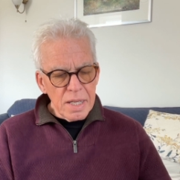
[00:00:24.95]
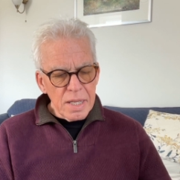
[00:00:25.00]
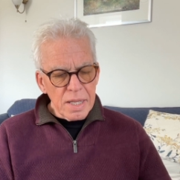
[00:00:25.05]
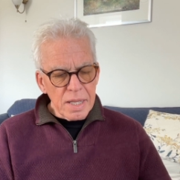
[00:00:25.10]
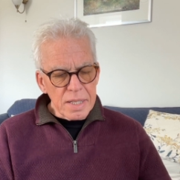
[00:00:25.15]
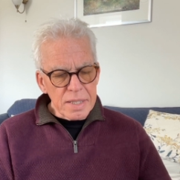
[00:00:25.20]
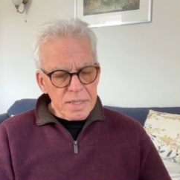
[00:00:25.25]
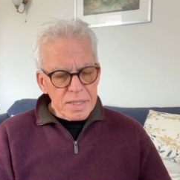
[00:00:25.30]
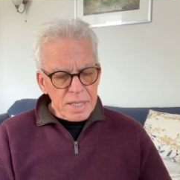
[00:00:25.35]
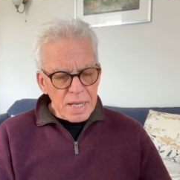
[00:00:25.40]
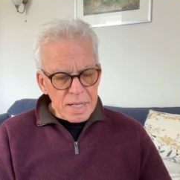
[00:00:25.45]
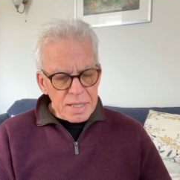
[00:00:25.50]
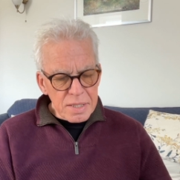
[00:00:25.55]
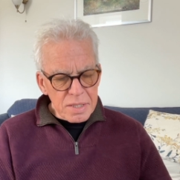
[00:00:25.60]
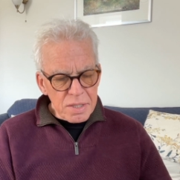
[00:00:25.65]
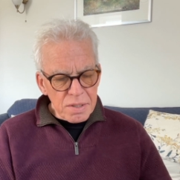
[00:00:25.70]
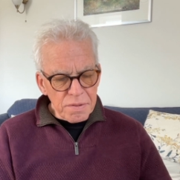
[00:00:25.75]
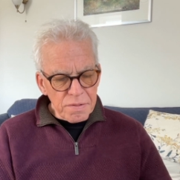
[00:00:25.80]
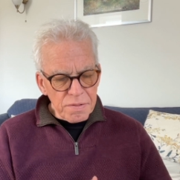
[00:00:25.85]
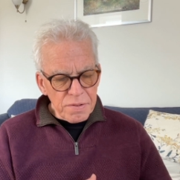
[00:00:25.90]
That
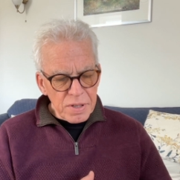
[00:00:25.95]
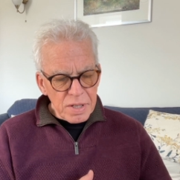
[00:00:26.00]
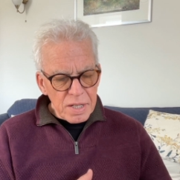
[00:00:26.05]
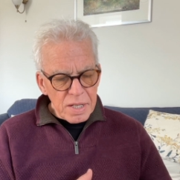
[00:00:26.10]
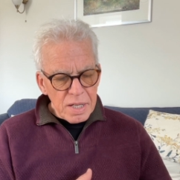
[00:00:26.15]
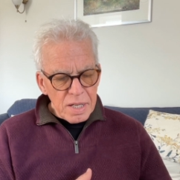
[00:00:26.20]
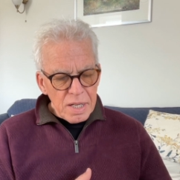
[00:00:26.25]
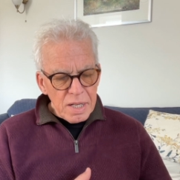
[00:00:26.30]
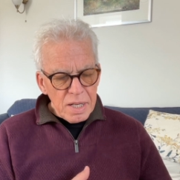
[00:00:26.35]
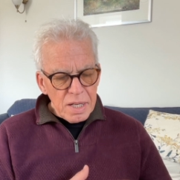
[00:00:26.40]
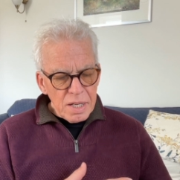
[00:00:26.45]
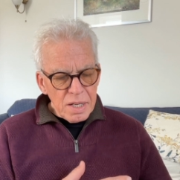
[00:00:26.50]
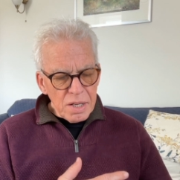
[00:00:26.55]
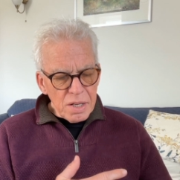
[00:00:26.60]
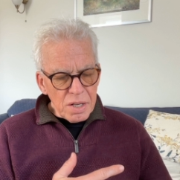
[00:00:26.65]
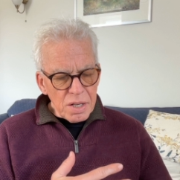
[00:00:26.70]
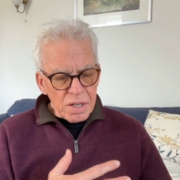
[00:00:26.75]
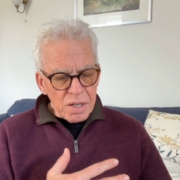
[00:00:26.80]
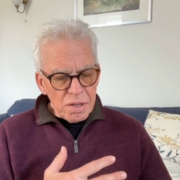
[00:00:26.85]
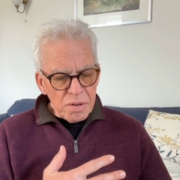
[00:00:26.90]
sense of,
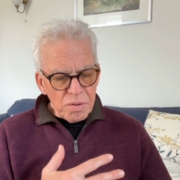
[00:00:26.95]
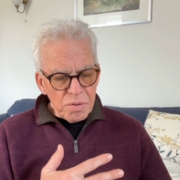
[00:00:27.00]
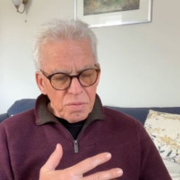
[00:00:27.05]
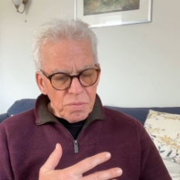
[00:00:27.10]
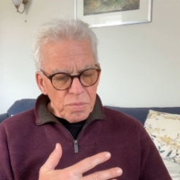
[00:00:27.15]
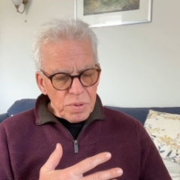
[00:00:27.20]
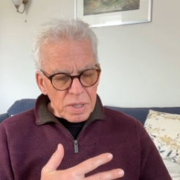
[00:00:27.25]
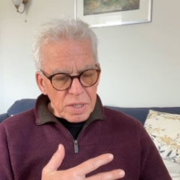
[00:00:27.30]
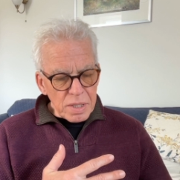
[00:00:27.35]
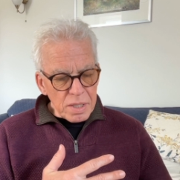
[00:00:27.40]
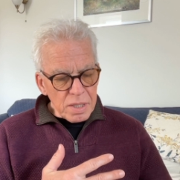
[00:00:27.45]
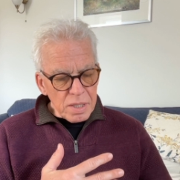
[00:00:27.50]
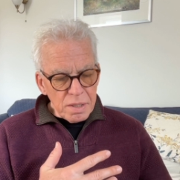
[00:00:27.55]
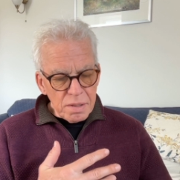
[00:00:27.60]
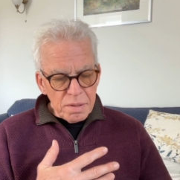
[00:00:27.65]
uh, well,